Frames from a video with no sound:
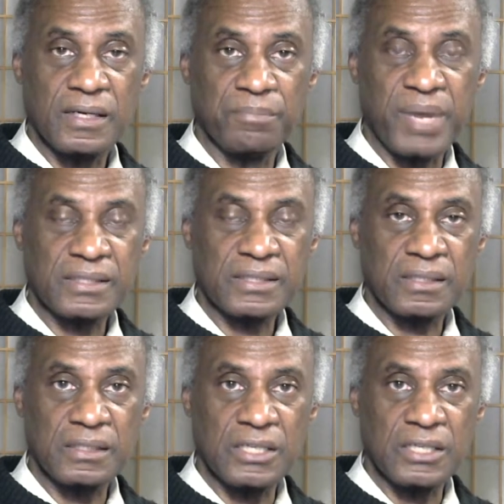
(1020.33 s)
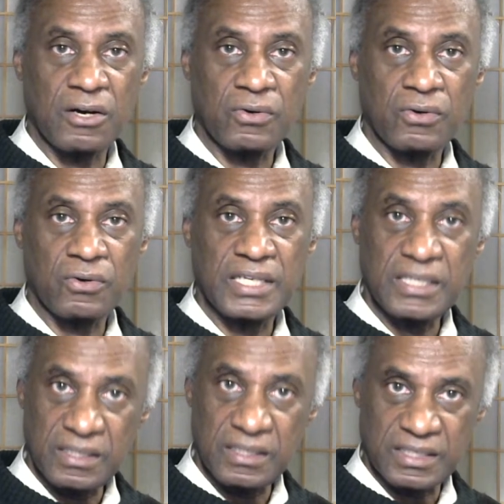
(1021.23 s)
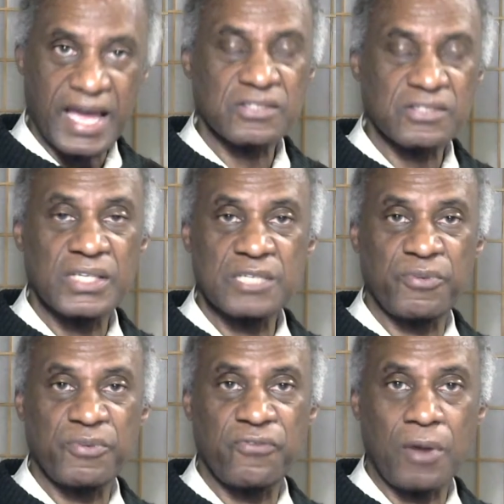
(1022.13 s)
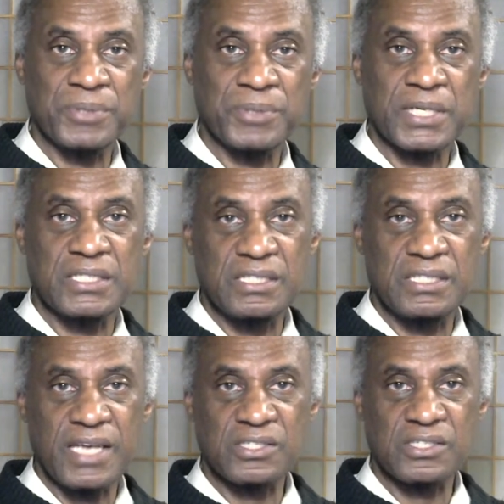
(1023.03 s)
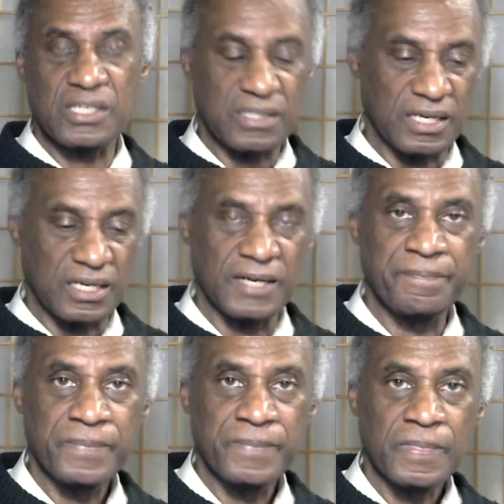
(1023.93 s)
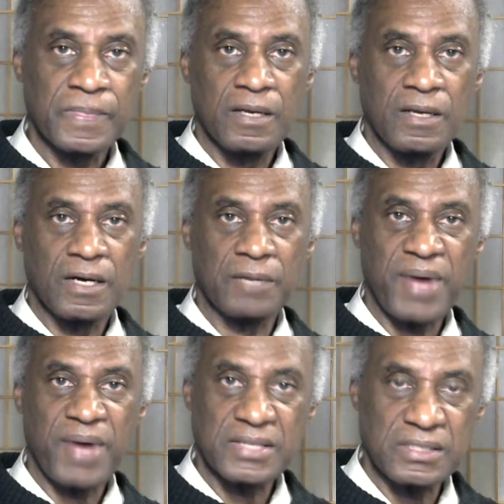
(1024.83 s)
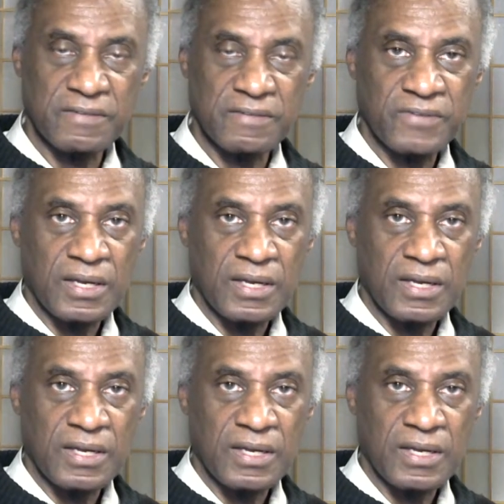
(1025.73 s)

But, you know, he canceled his performance because he tested positive.